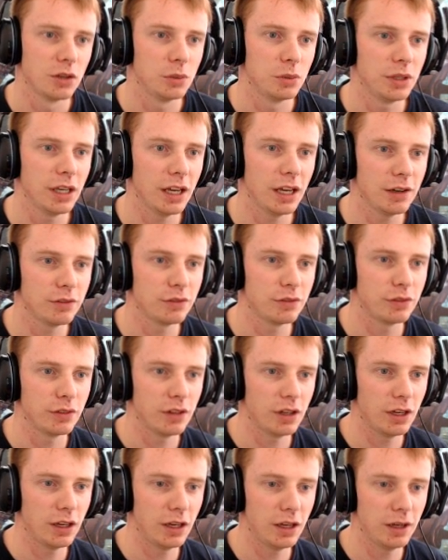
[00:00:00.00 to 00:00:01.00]
we have
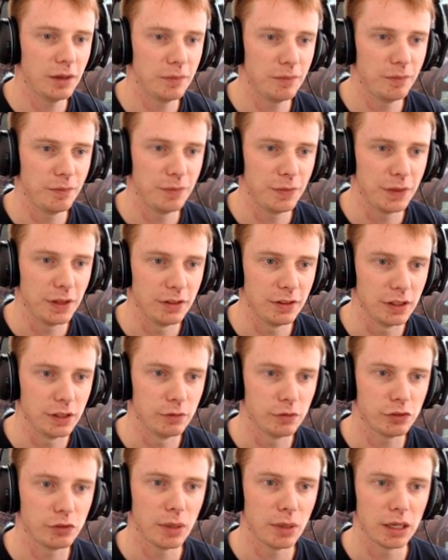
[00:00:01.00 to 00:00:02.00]
the
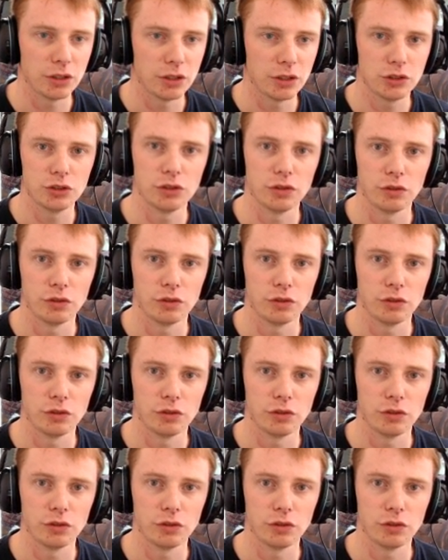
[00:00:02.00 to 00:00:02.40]
information